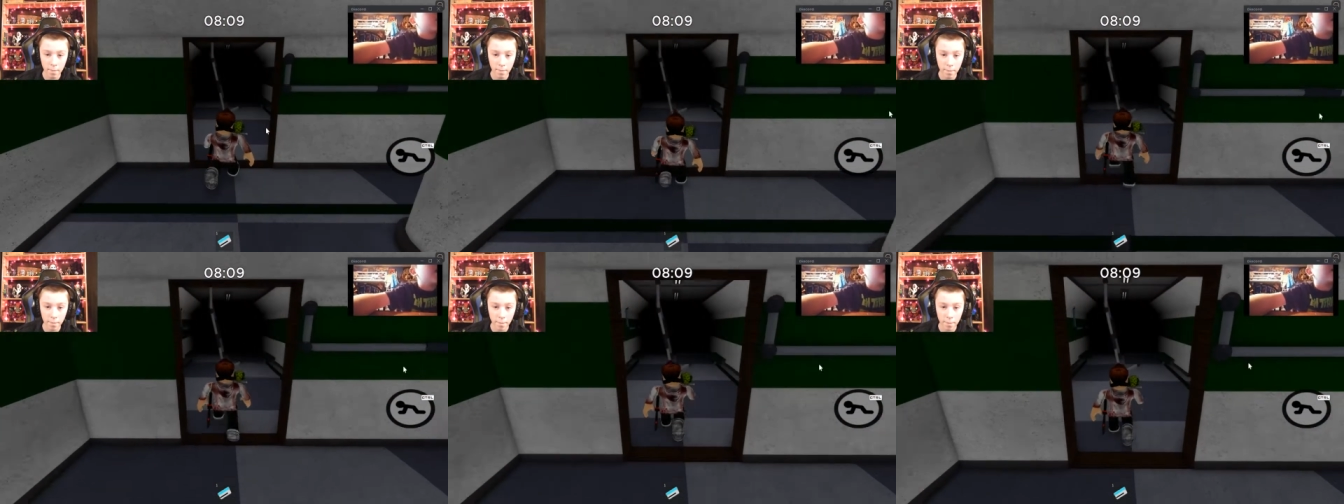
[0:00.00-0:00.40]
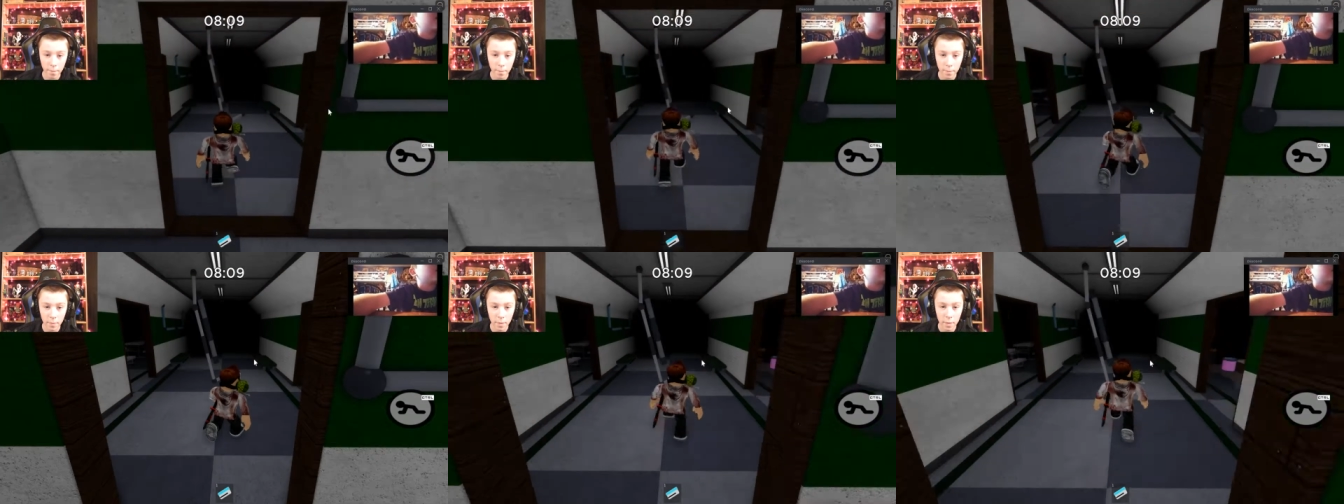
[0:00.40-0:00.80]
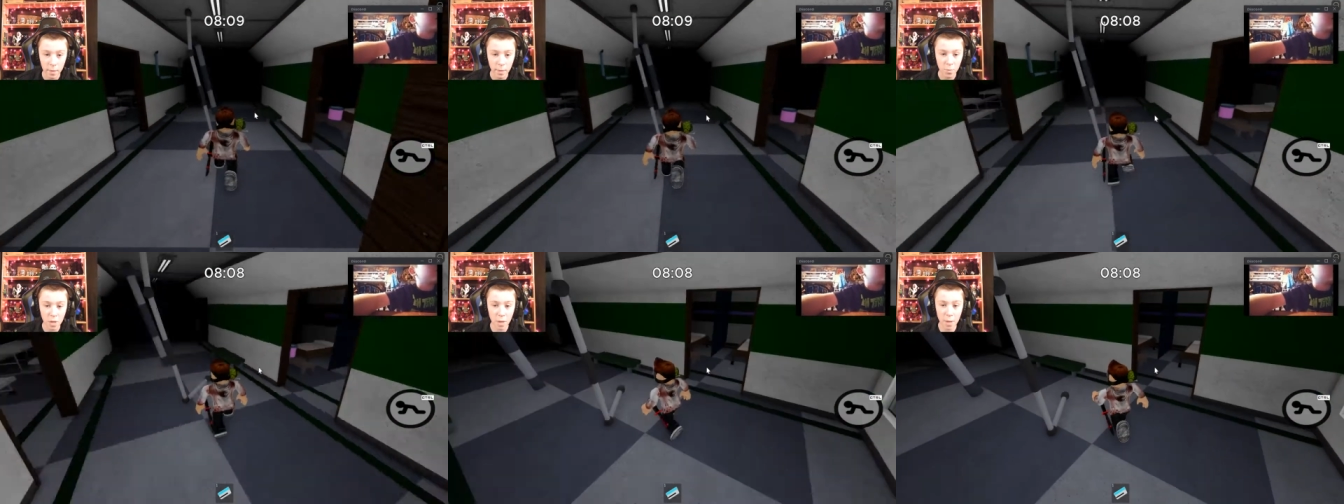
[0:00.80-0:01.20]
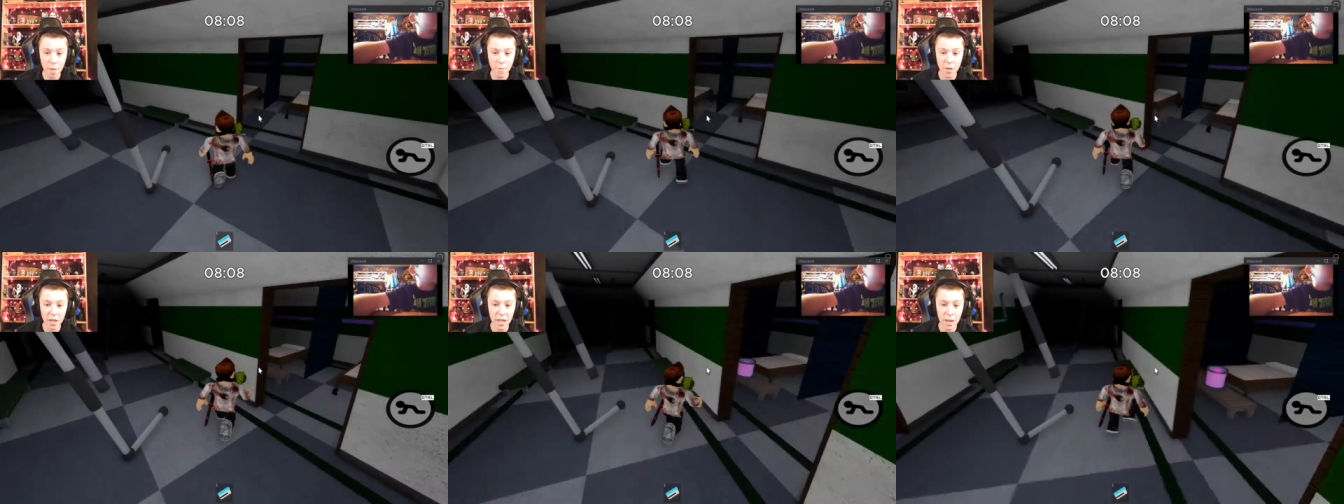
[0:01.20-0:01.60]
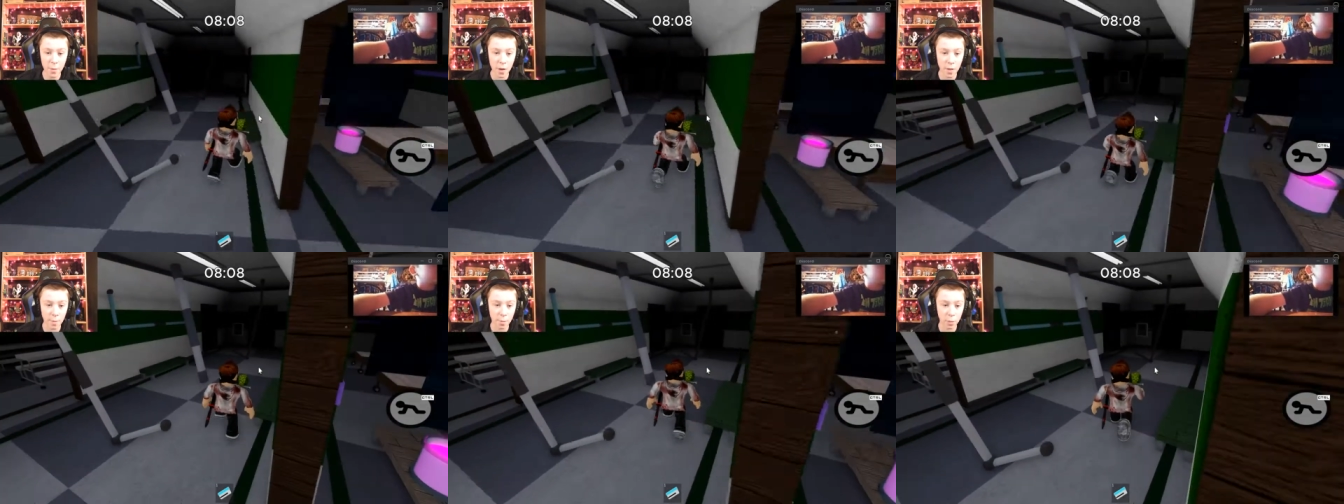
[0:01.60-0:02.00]
Yeah. Tell me if you see
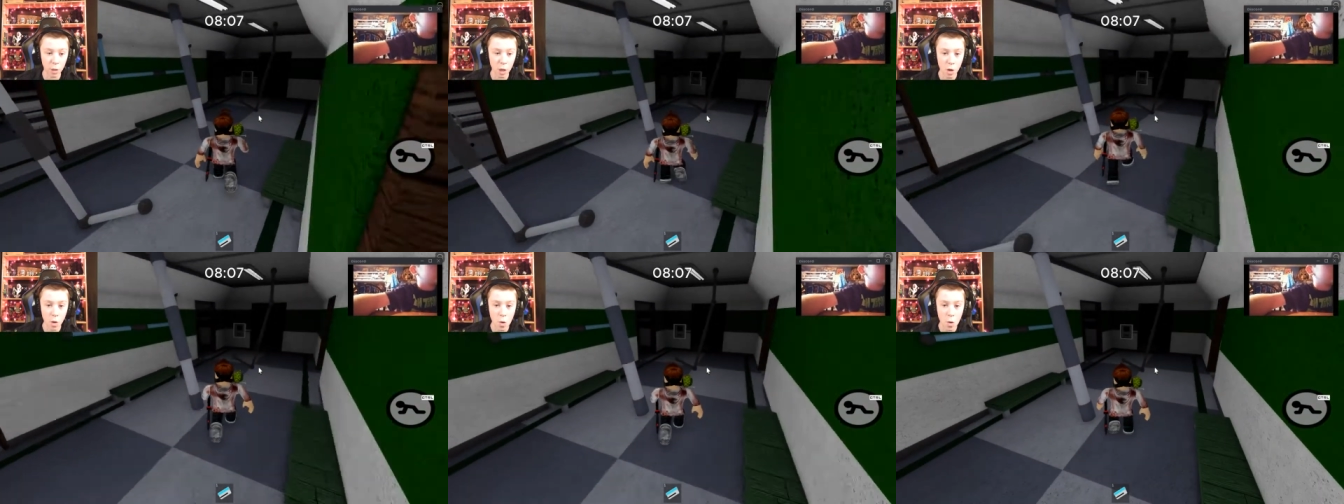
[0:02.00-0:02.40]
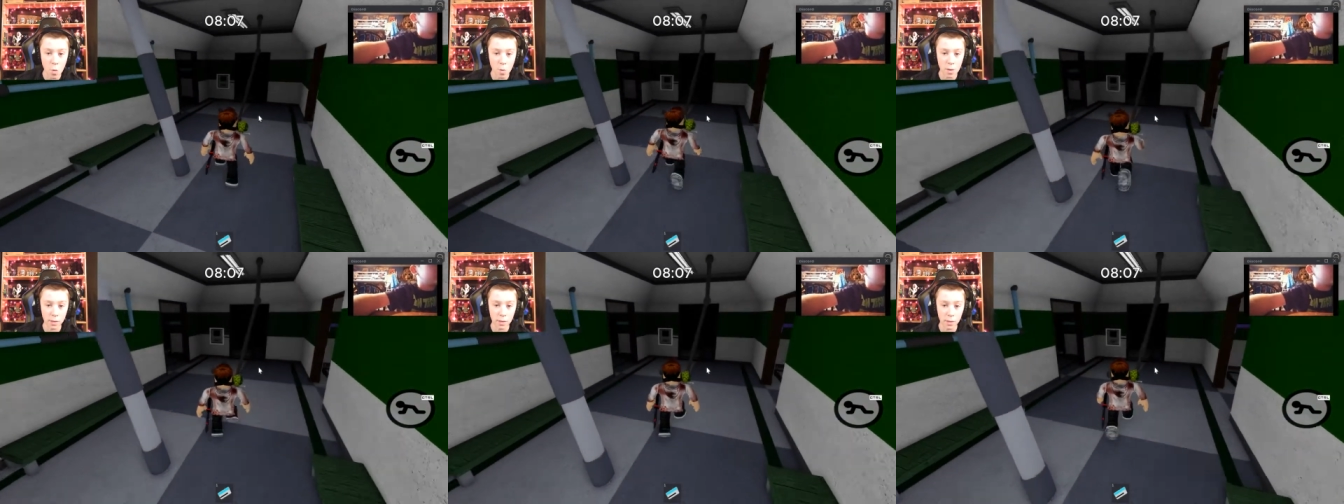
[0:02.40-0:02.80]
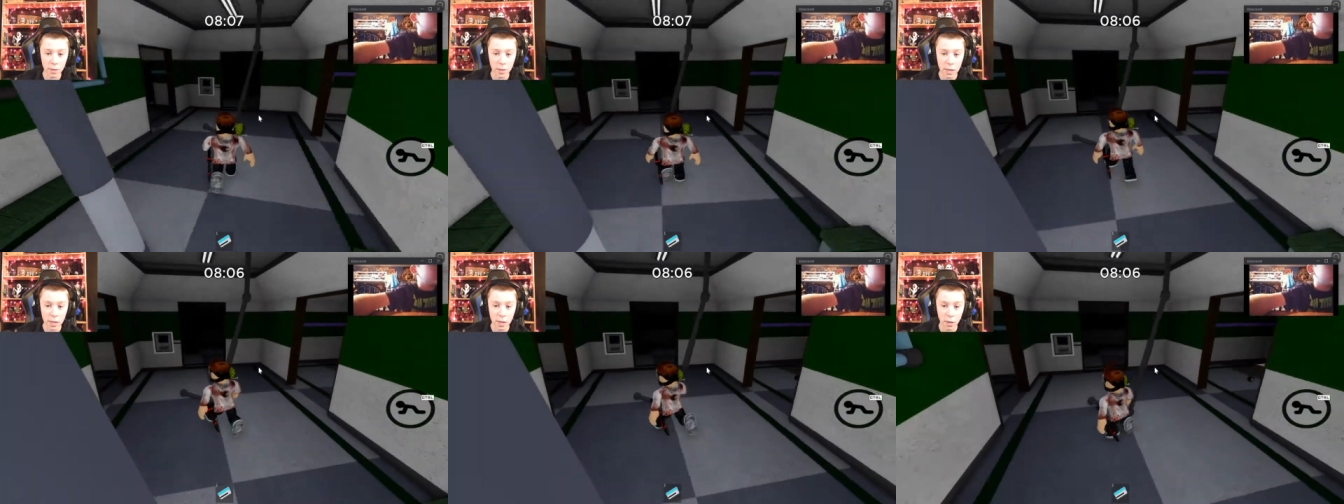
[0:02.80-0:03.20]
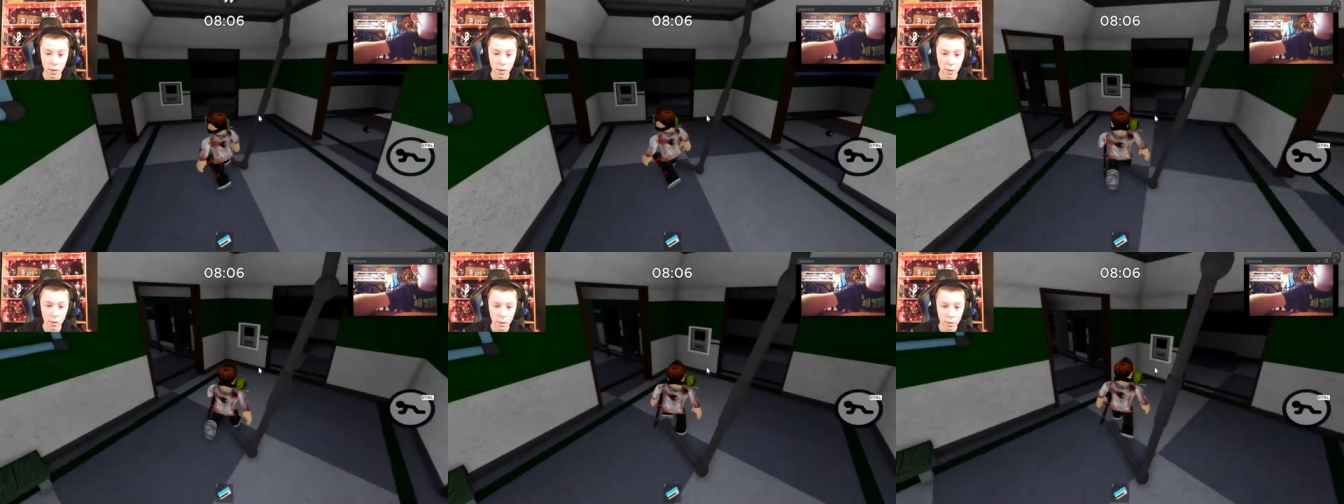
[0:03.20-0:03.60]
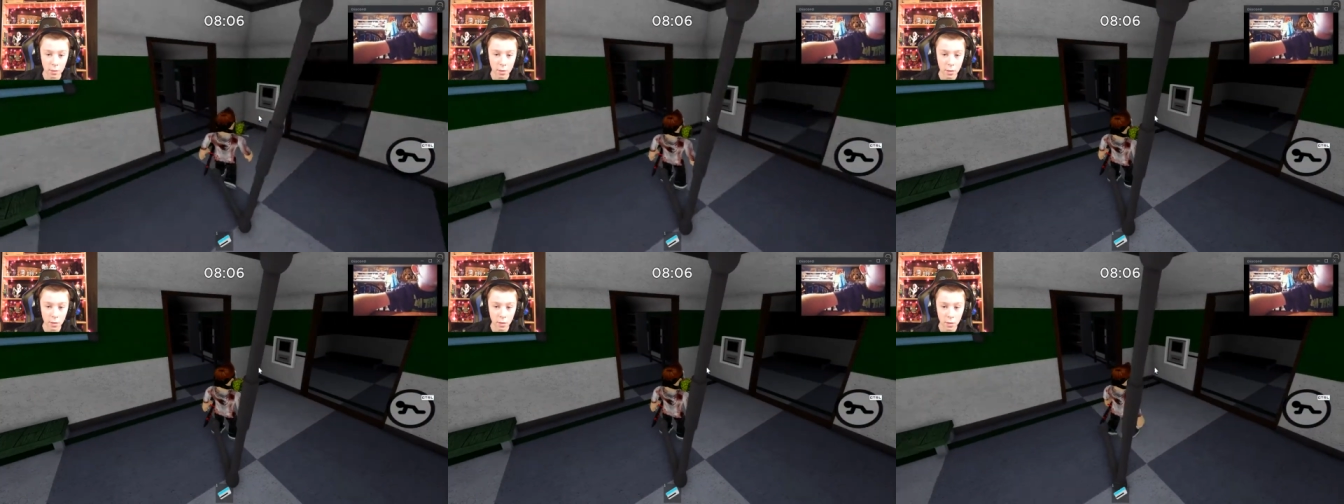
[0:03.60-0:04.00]
where the blue key card
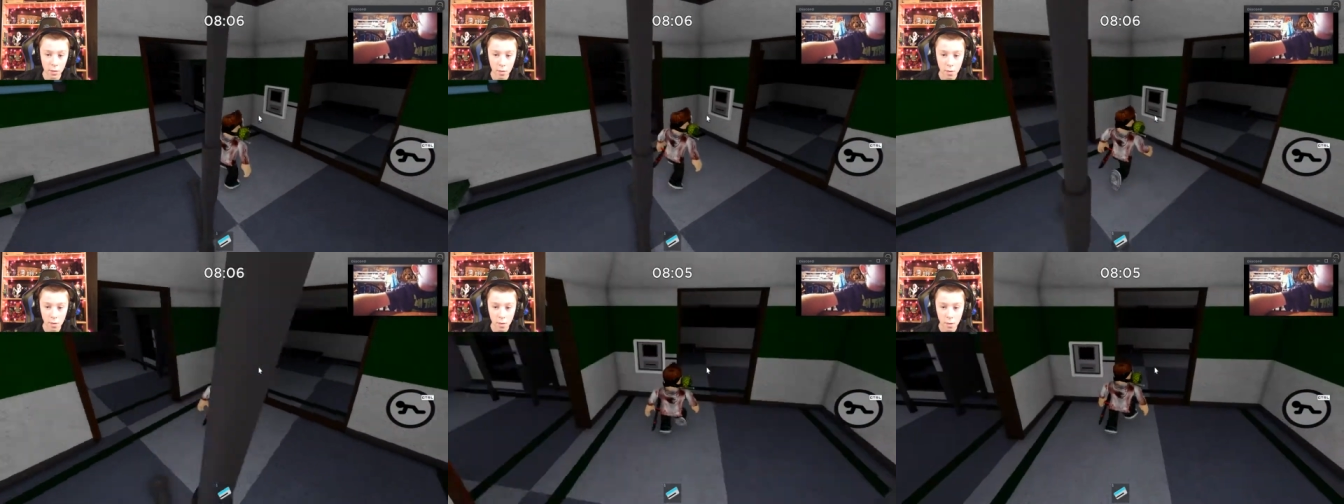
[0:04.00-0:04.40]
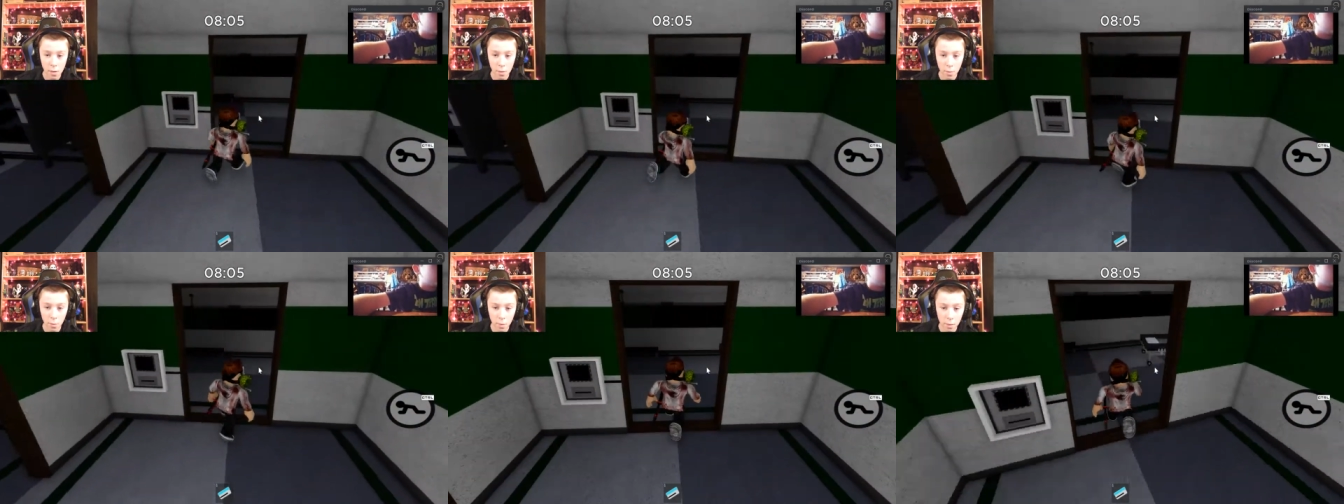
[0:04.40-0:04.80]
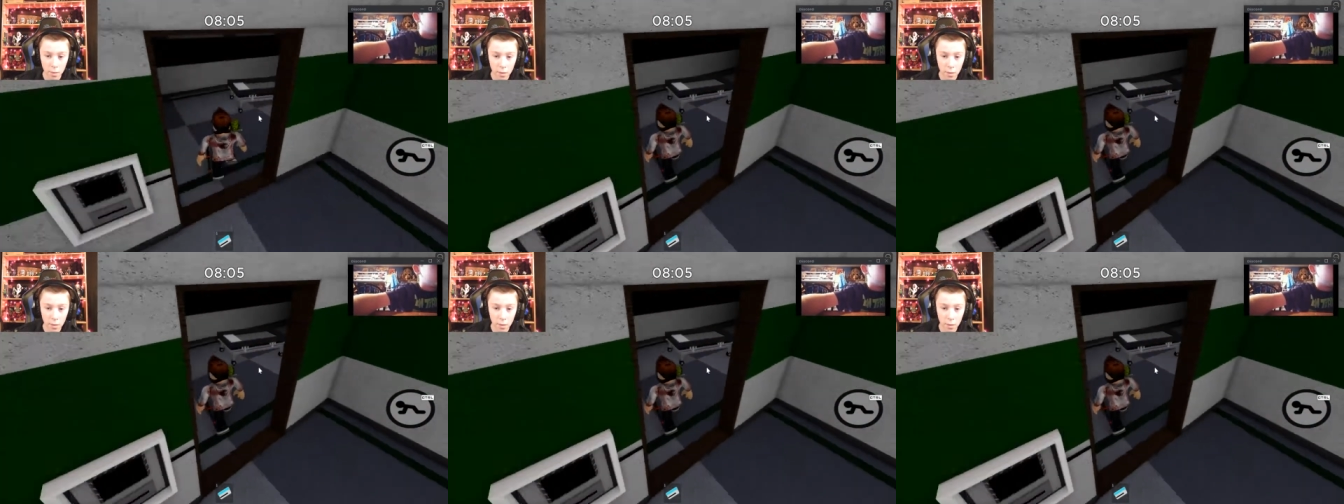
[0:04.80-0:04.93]
goes. Where is